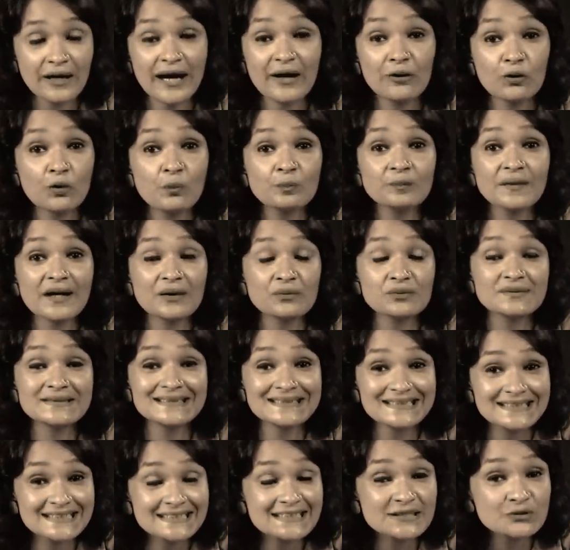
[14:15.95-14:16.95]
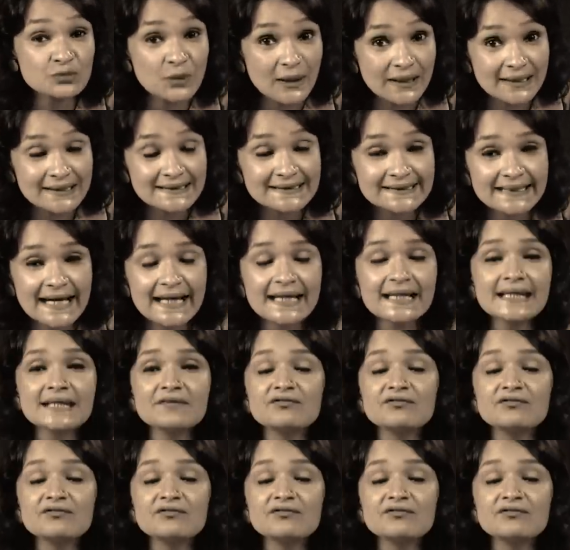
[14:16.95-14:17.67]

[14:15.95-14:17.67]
I hope that was easy to understand.